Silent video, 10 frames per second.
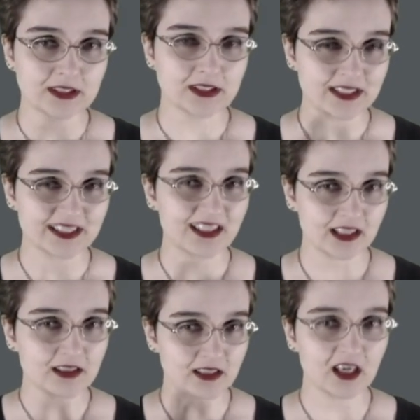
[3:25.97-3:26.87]
like
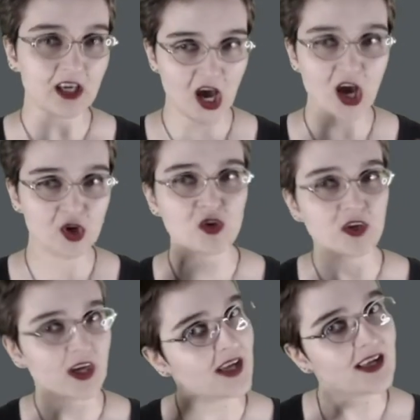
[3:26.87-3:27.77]

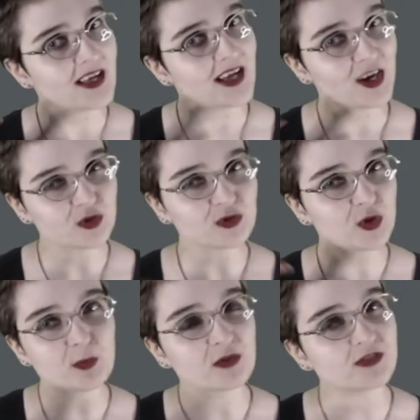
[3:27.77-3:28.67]
a
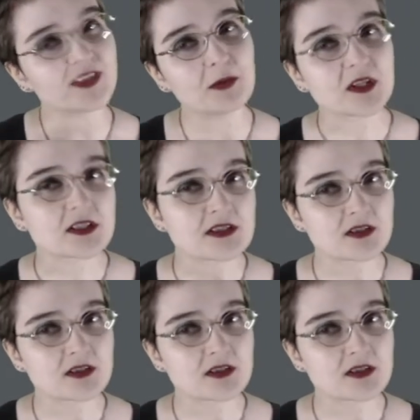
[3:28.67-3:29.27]
group of demons.